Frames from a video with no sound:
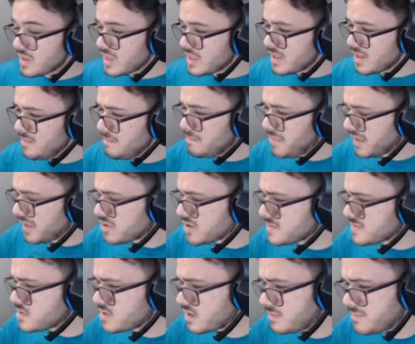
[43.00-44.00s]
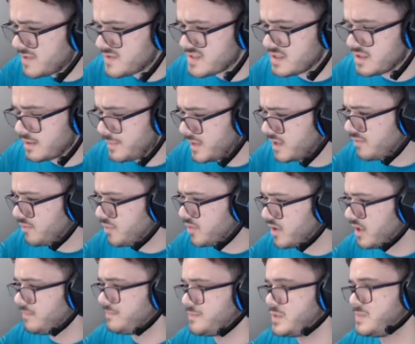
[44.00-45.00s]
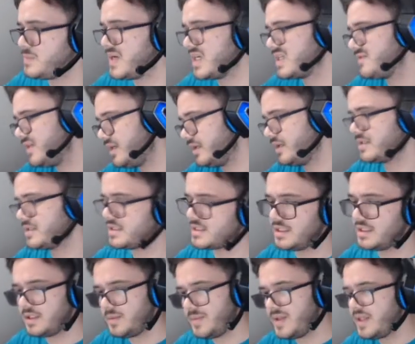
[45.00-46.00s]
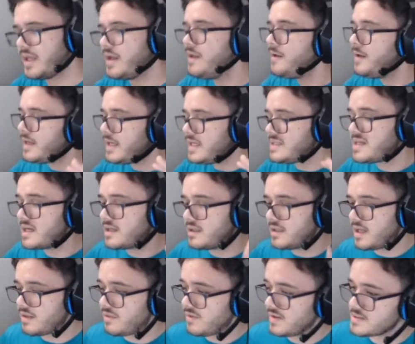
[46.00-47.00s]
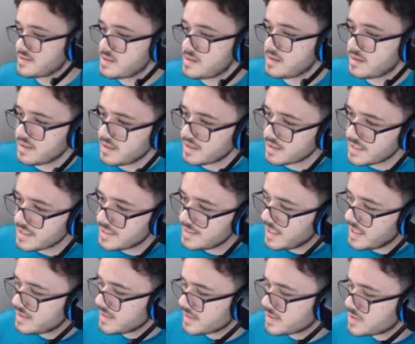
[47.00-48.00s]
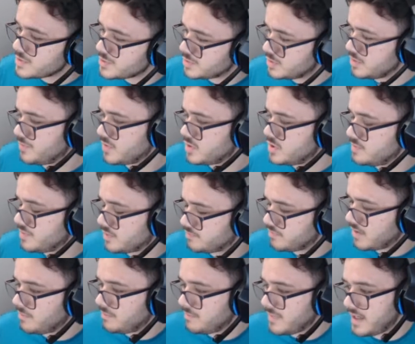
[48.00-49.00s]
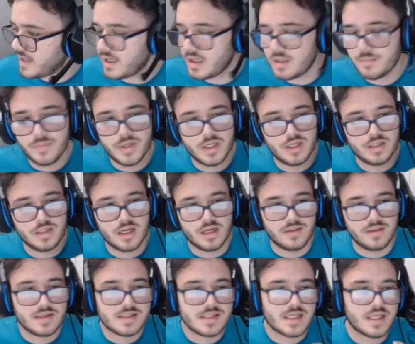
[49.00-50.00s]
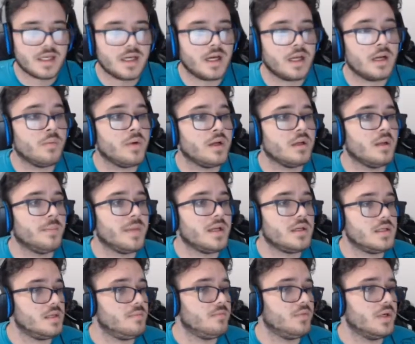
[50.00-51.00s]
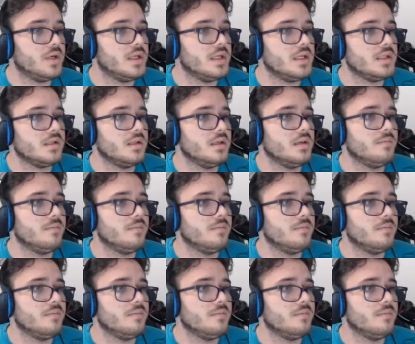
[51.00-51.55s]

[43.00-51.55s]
Belly Drum Slurpuff's a little bit of a problem, Specs Vanilluxe is a little, like, he's got a lot of things that are not, like, super, super problematic, but a lot of things I can kind of whittle down my team pretty easily.